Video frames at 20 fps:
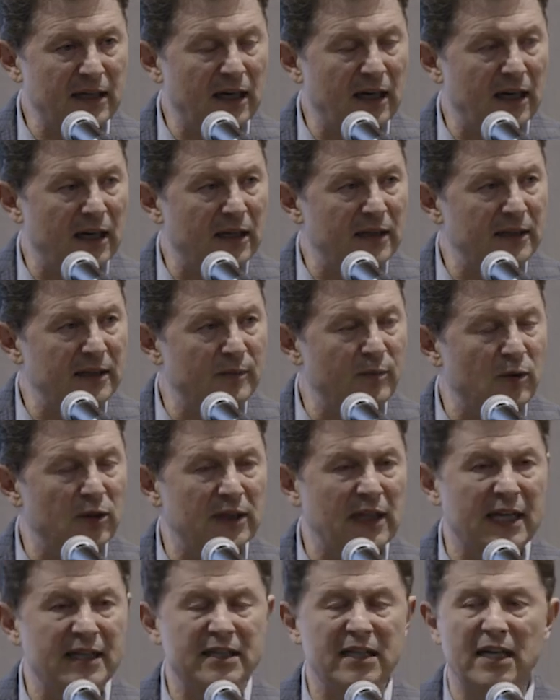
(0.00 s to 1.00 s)

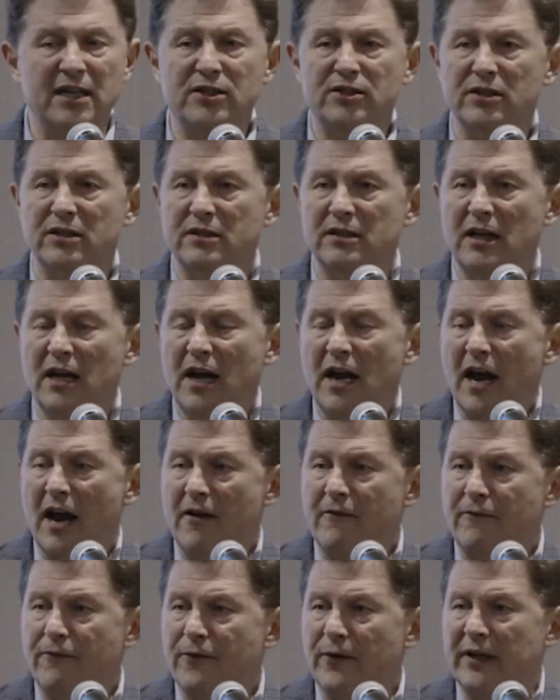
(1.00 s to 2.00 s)
liberalization
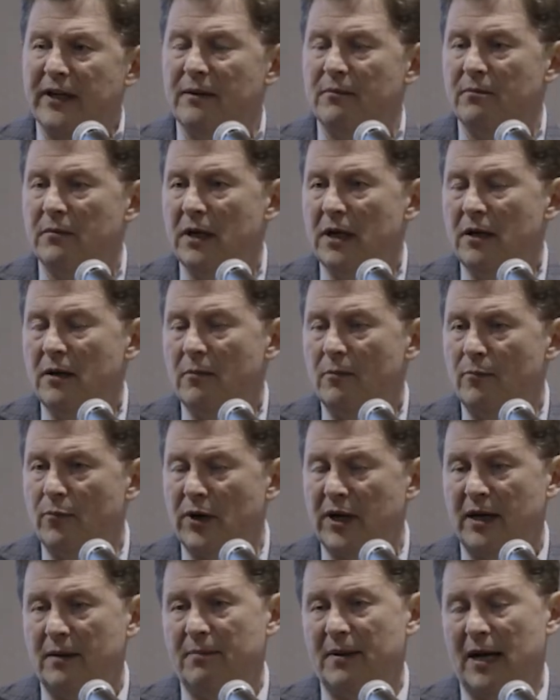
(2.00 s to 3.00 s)
and freedom
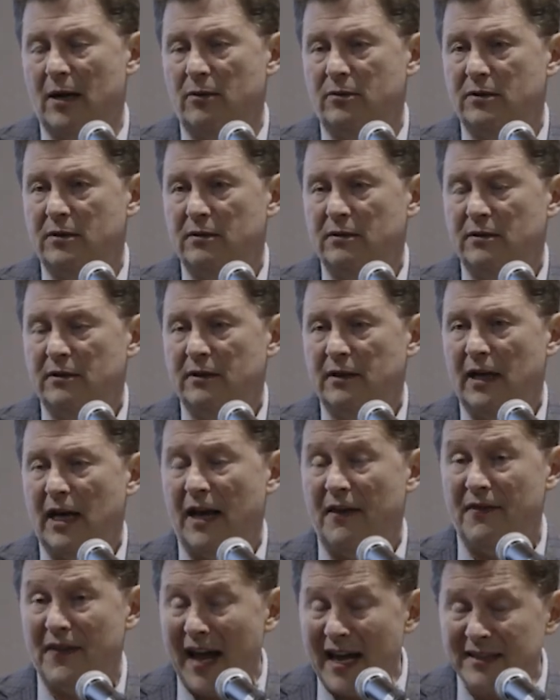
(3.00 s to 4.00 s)
bring about.
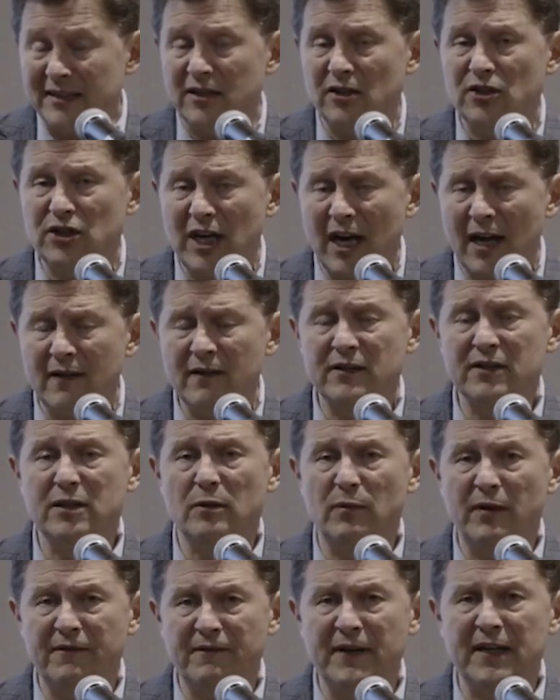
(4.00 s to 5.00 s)
And that's the challenge
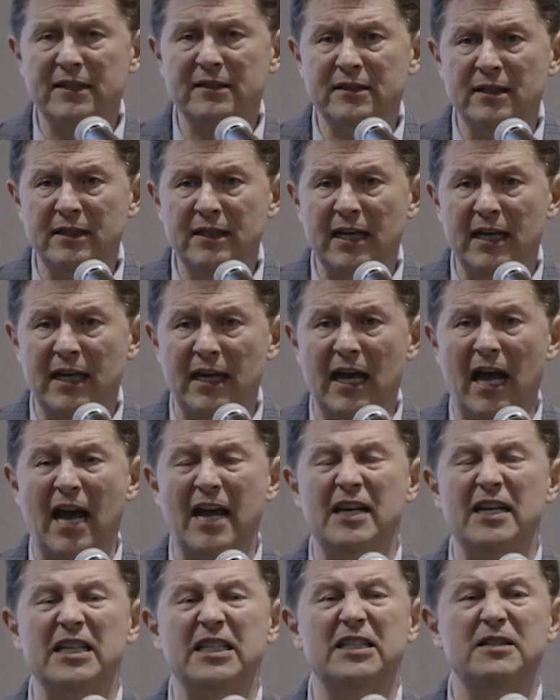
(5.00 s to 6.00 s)
that we face today,
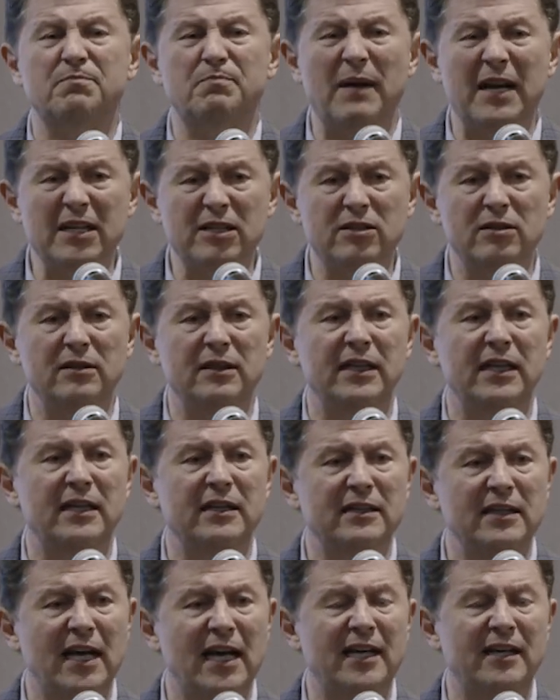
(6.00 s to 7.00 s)
and especially
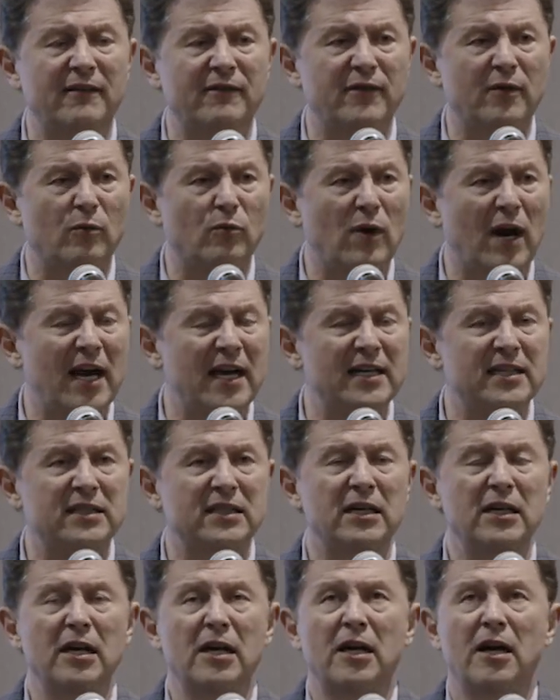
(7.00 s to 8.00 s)
in light of the
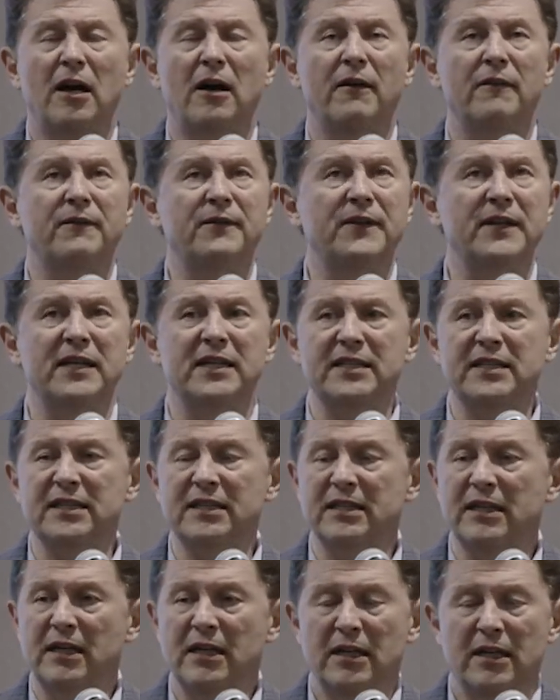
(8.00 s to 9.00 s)
rise of
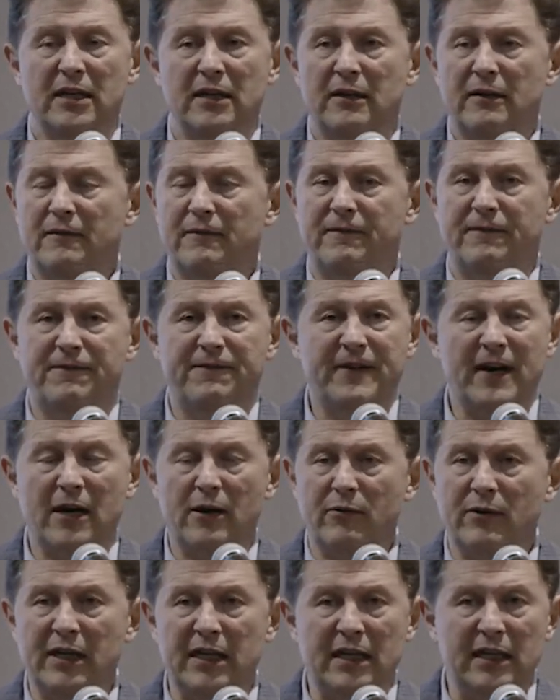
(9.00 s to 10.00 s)
this
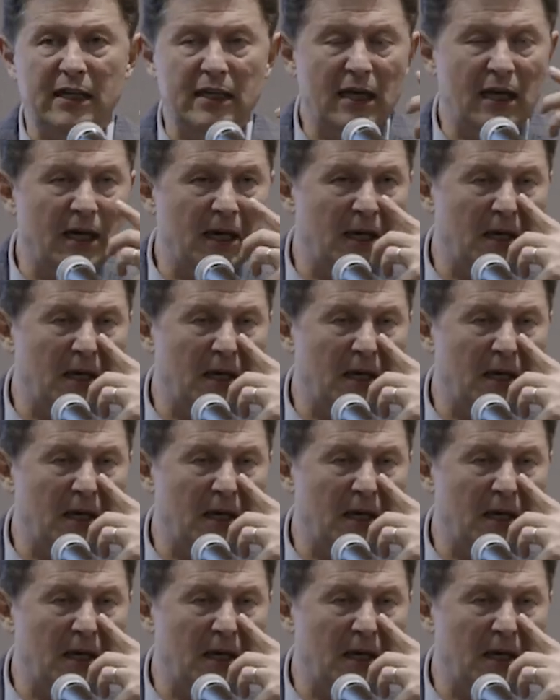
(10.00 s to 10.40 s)
very